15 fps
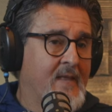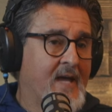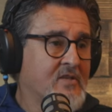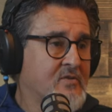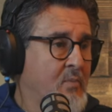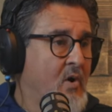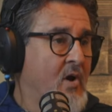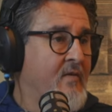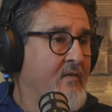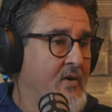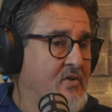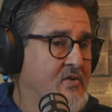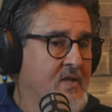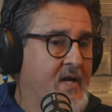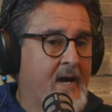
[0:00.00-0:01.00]
that's part of
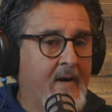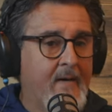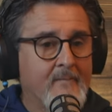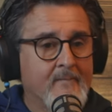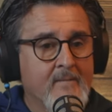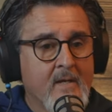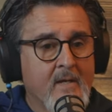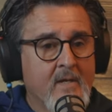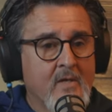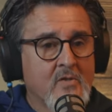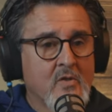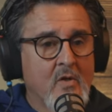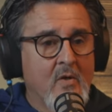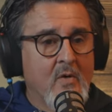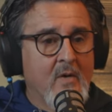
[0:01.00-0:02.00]
our style.
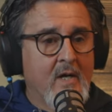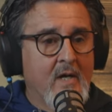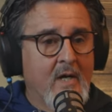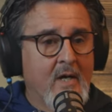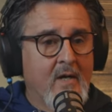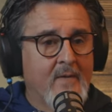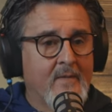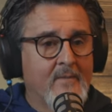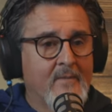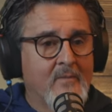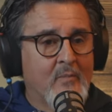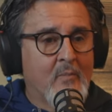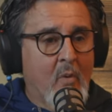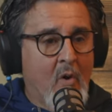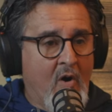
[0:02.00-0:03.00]
So uh,
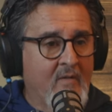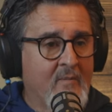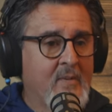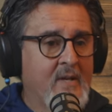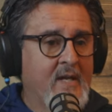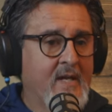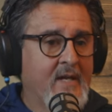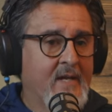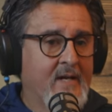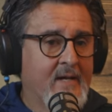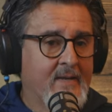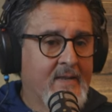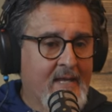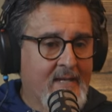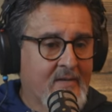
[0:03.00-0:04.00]
part of being
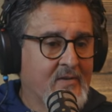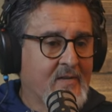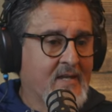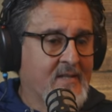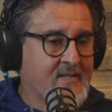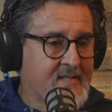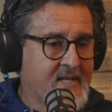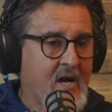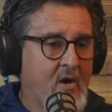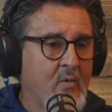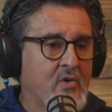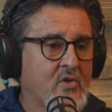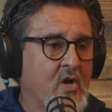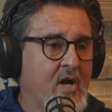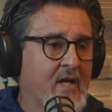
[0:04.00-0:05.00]
uh, that that style
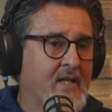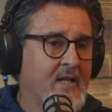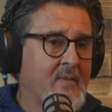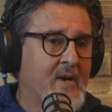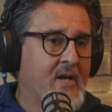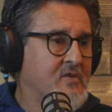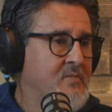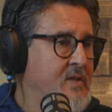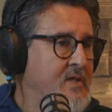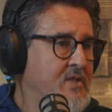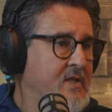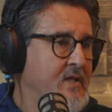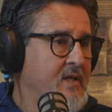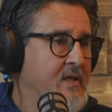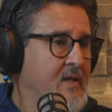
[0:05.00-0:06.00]
we're talking about is
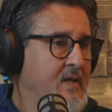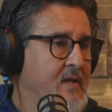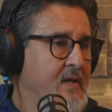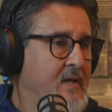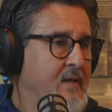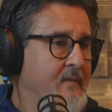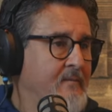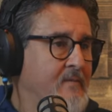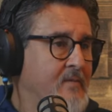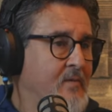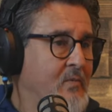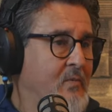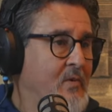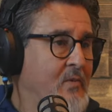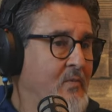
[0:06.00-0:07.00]
pitching.
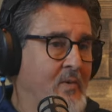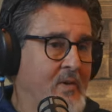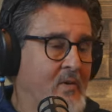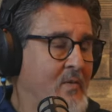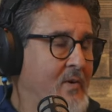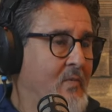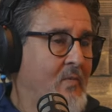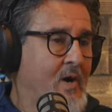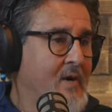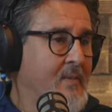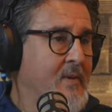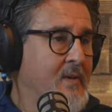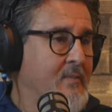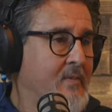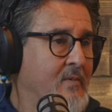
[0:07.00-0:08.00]
We we don't want to walk
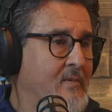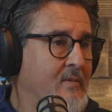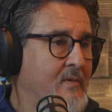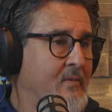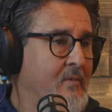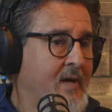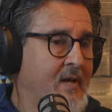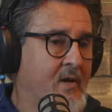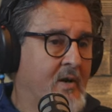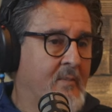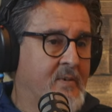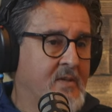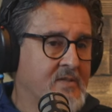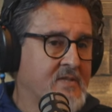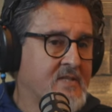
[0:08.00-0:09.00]
people, right? Our
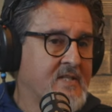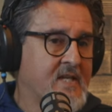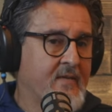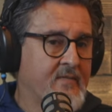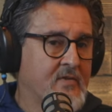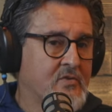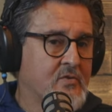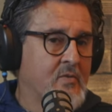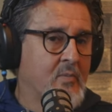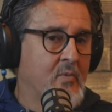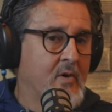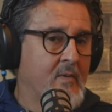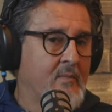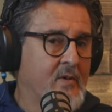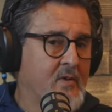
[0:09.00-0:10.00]
pitching staff this year, the
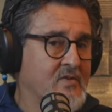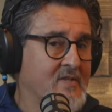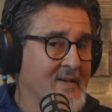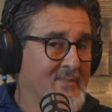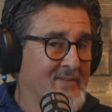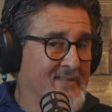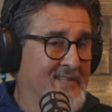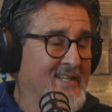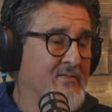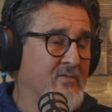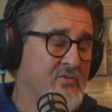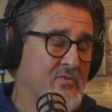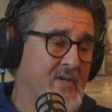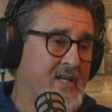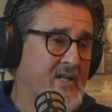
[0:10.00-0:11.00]
Portland Pickles, I believe,
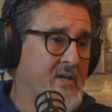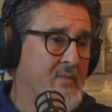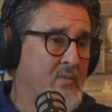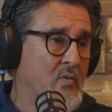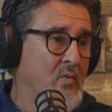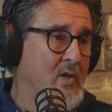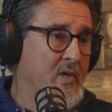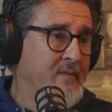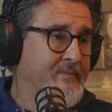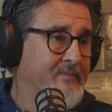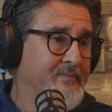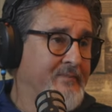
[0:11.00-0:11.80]
was ranked number one.